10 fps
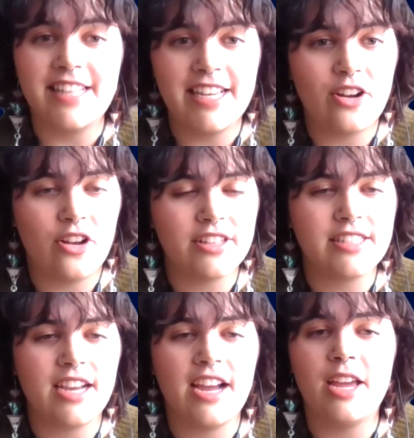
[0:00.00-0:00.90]
see it
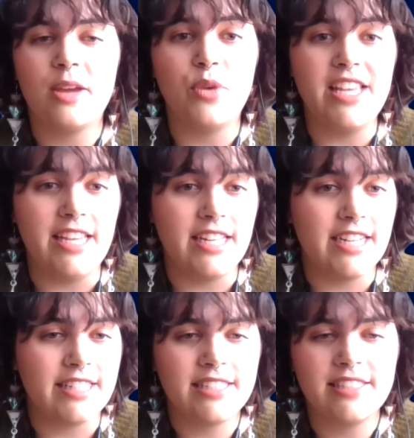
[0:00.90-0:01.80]
all the time. We
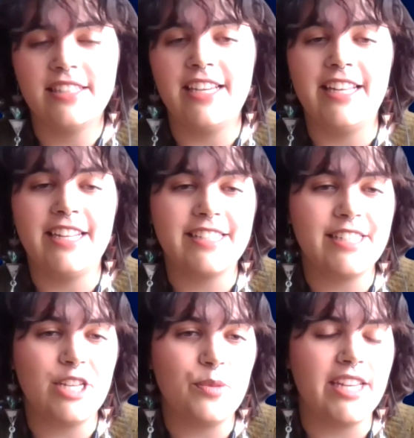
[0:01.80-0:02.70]
eat it,
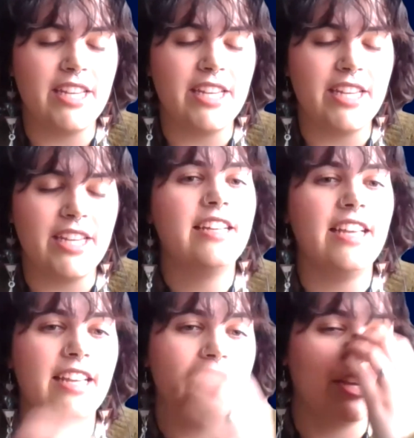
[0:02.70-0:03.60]
eating
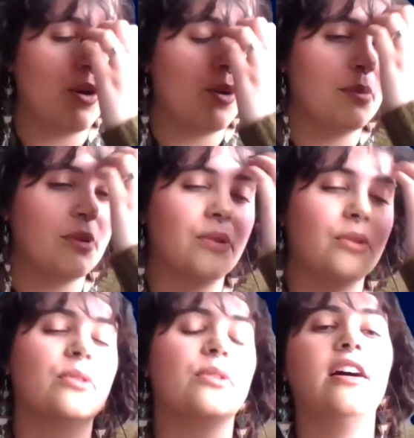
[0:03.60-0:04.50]
seaweed, eating
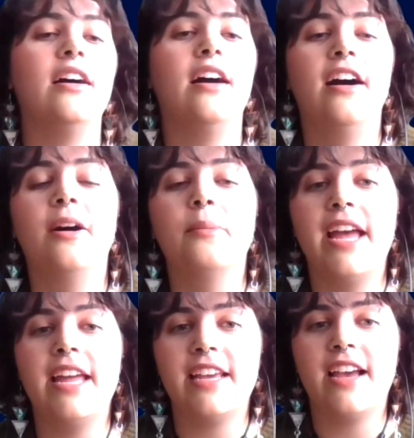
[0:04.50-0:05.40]
kombu,
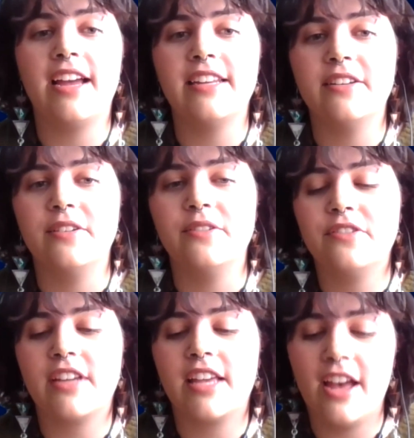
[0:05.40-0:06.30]
any kind
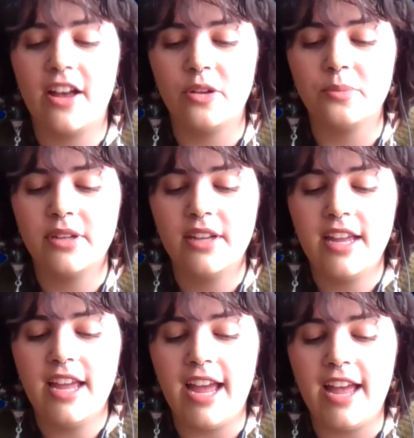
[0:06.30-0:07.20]
of kelp.
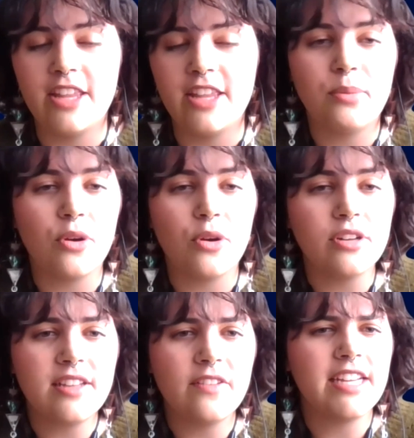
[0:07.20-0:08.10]
And the
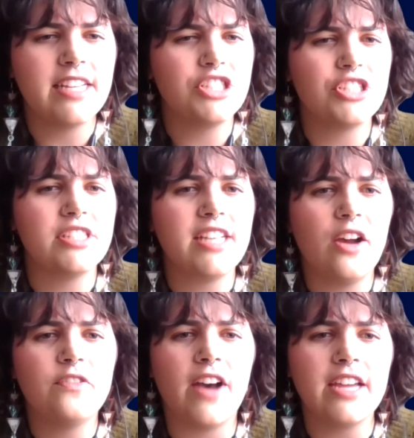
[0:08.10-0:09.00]
importance of it is
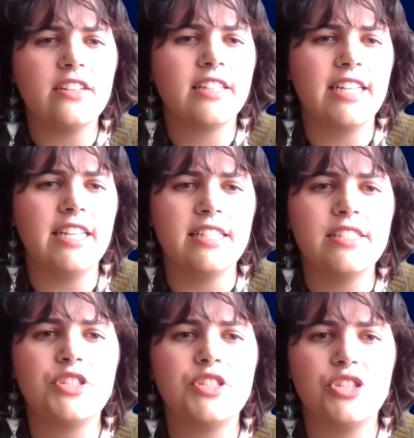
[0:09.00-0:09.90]
just how vital
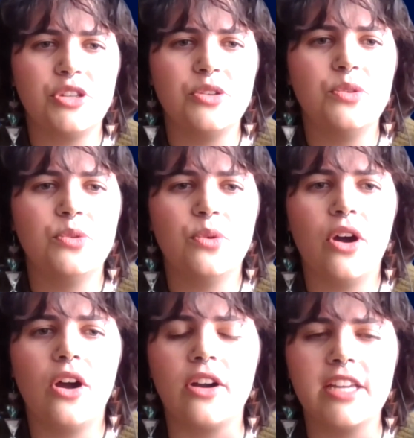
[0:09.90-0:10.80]
it is
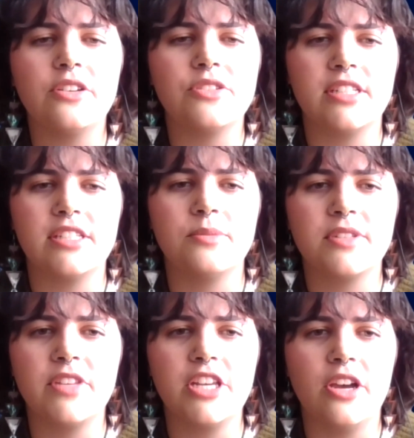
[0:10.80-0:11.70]
to our
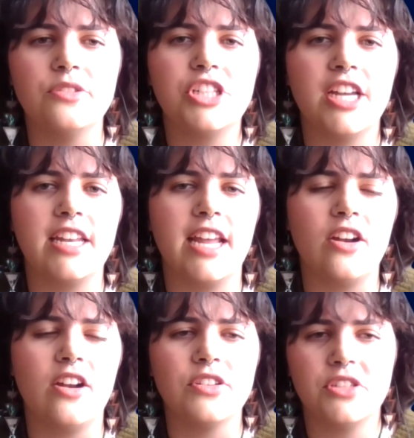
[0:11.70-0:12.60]
ecosystems of the
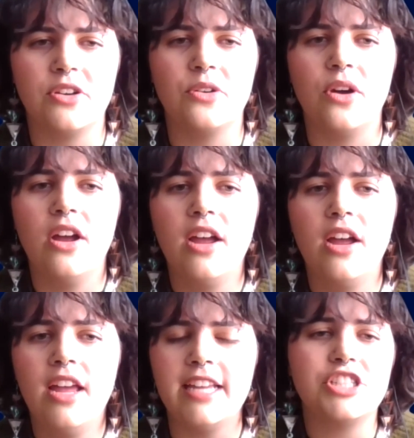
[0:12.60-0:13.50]
ocean and also
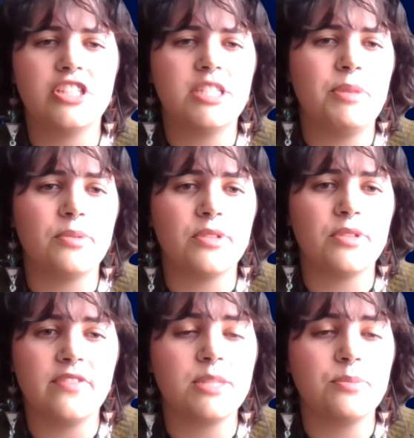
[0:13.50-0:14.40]
indigenous
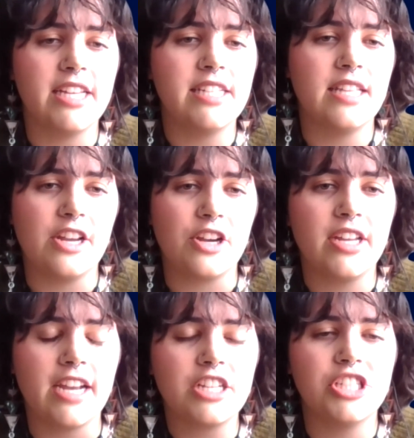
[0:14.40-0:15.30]
peoples of this place and
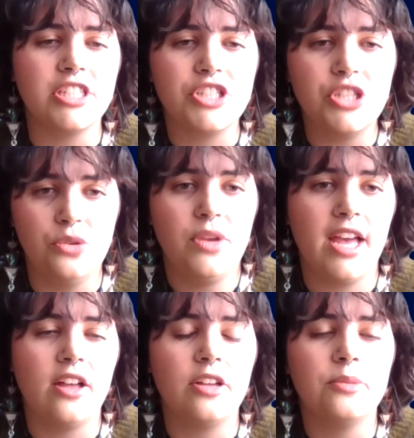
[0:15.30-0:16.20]
their connection
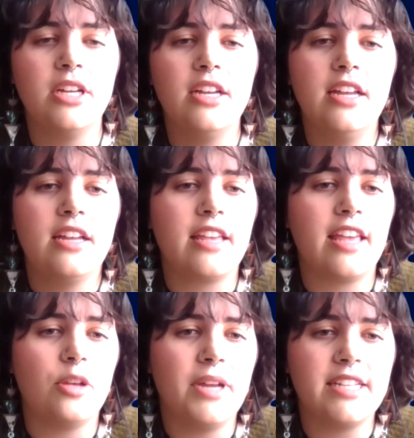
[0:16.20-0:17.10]
to kelp.
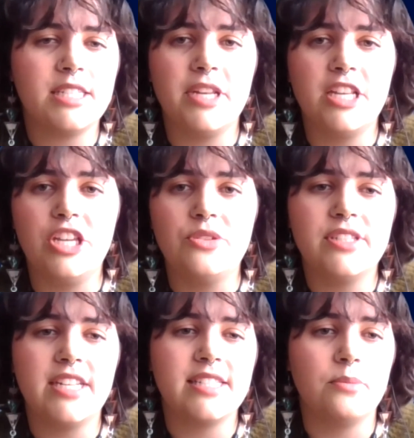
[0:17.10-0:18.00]
Kelp has been
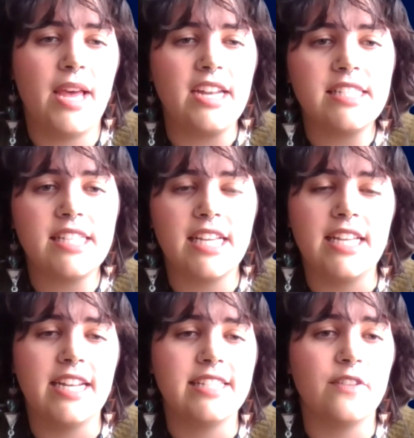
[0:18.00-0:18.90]
used as a
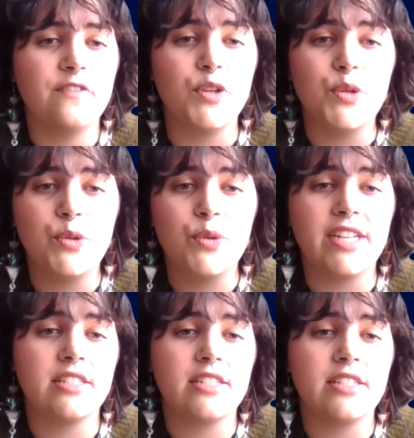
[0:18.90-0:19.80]
medicine, as a
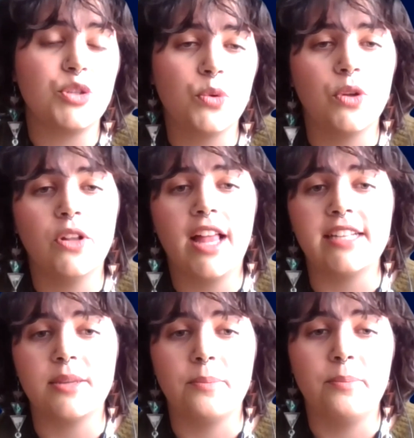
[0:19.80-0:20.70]
food, as a
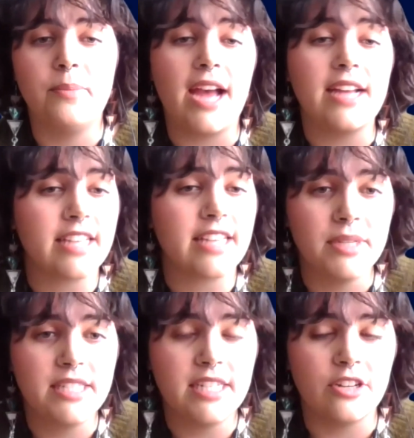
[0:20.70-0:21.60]
tool, as a
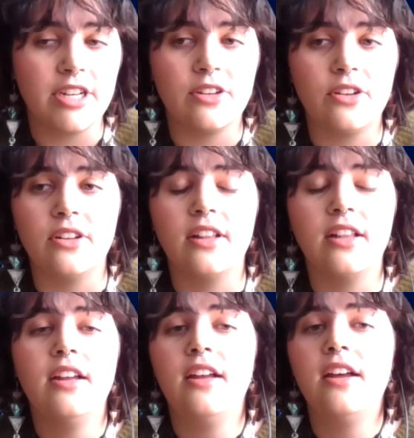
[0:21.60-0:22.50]
basket
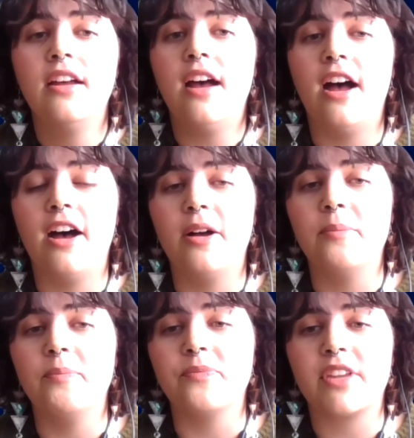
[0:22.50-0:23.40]
material.
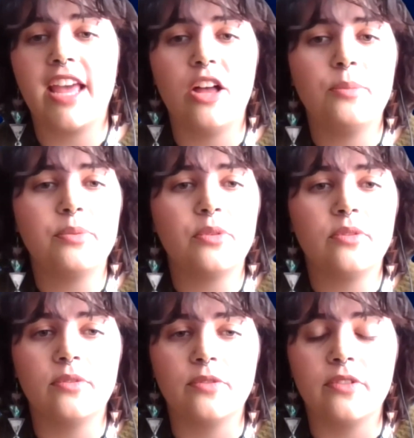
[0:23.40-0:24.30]

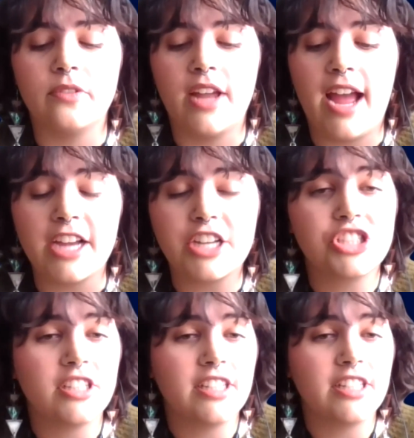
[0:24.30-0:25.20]
Kelp
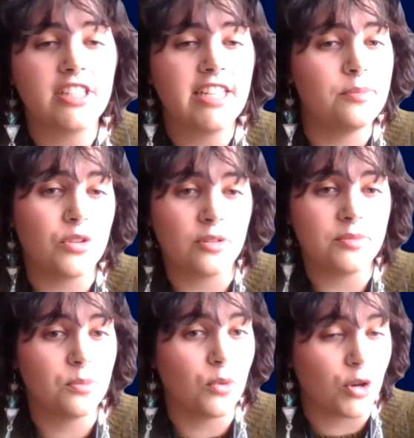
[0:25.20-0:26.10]
actually
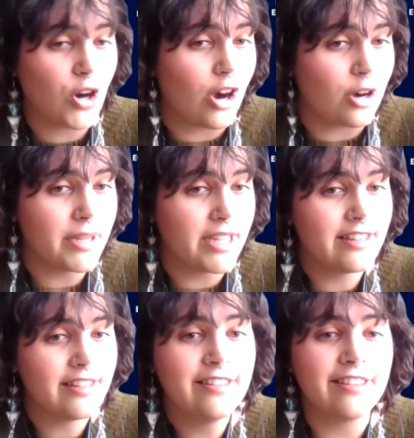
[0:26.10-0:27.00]
absorbs more
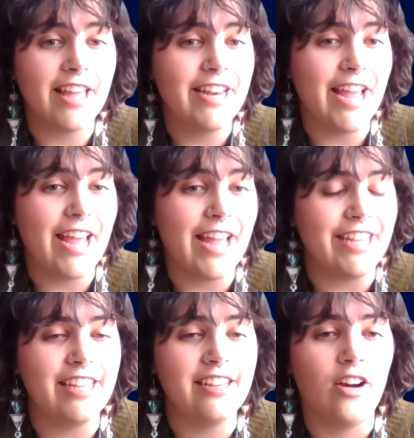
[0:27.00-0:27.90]
carbon than
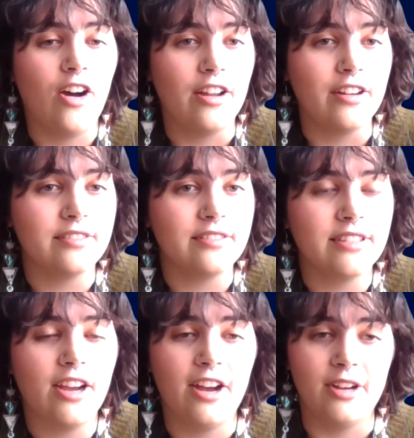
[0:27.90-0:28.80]
any
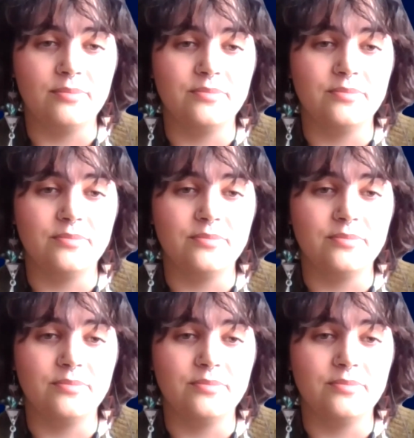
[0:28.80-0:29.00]
on